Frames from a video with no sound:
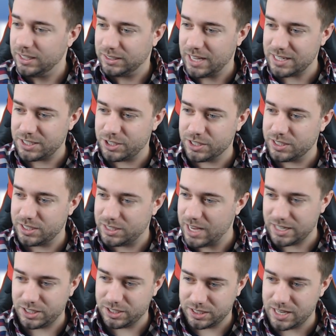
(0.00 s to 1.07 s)
That's just
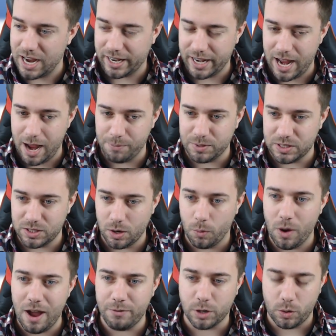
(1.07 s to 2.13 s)
that's just not gonna happen.
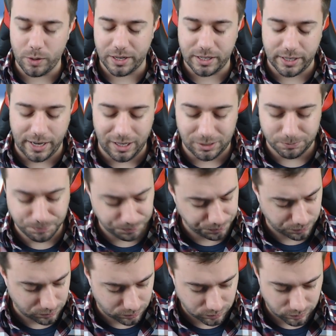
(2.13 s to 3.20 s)
So we'll have a quick um,
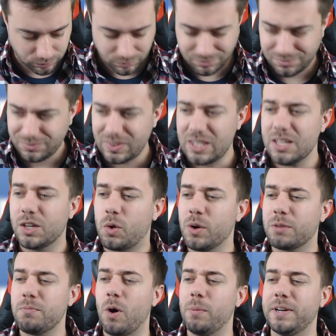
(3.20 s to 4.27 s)

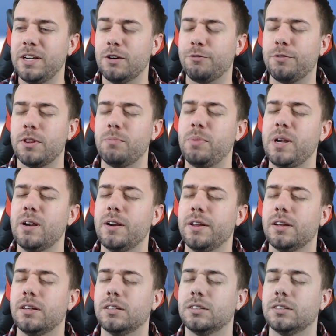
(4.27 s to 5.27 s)
quick moment here for the beard.